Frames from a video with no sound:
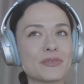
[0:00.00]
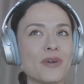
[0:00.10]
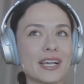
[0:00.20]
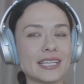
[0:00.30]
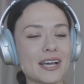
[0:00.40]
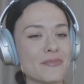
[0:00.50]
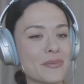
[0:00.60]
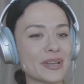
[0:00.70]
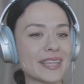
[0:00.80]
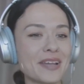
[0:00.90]
walking down
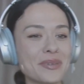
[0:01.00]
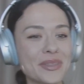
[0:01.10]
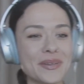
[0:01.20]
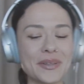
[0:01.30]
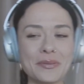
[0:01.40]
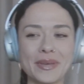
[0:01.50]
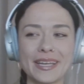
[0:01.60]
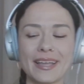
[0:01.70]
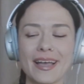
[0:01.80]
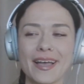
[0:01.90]
memory lane with you a little
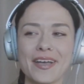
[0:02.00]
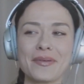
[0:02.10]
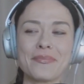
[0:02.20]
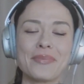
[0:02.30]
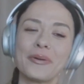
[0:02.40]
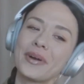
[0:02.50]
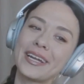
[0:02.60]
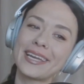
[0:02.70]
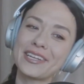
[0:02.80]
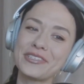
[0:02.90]
bit. But we're
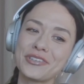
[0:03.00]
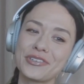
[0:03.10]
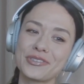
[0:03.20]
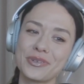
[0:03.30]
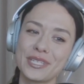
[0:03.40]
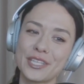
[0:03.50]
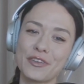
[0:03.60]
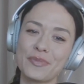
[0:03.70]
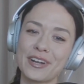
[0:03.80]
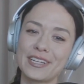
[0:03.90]
gonna get into your stories that
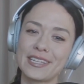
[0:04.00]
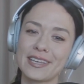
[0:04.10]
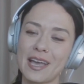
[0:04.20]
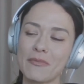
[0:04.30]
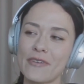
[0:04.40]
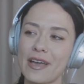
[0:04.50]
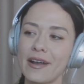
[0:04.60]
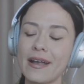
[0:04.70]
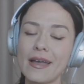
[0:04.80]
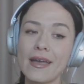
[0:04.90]
you brought into the
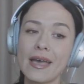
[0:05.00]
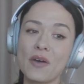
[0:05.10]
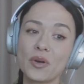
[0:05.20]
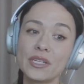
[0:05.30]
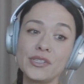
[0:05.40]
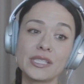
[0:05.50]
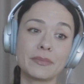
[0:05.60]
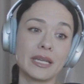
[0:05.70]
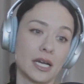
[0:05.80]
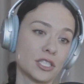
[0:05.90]
campfire, and we're gonna do
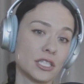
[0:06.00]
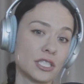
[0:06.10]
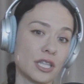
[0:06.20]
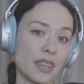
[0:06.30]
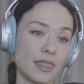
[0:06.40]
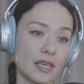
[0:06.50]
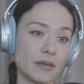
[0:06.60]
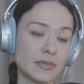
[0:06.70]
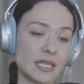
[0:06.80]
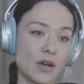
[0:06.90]
some connection to the
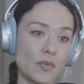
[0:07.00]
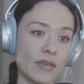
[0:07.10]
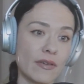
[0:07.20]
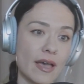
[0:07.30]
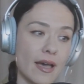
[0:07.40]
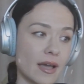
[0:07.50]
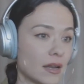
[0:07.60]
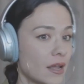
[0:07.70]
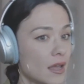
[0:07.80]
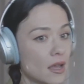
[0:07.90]
themes that we've
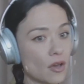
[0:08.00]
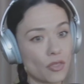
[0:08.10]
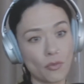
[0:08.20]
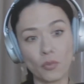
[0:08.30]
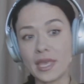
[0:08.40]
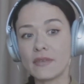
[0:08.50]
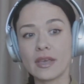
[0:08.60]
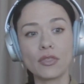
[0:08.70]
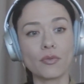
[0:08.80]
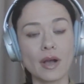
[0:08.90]
had
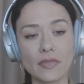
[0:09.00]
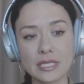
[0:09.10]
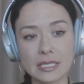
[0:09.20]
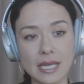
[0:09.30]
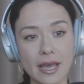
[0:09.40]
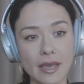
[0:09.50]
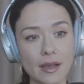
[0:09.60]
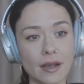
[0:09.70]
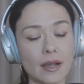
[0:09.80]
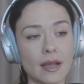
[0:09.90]
weaving throughout this
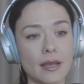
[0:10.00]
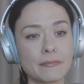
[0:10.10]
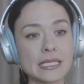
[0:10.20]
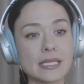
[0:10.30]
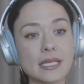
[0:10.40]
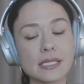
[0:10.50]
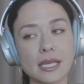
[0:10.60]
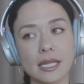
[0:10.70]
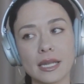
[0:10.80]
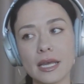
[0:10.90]
entire
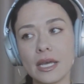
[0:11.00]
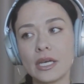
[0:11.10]
season.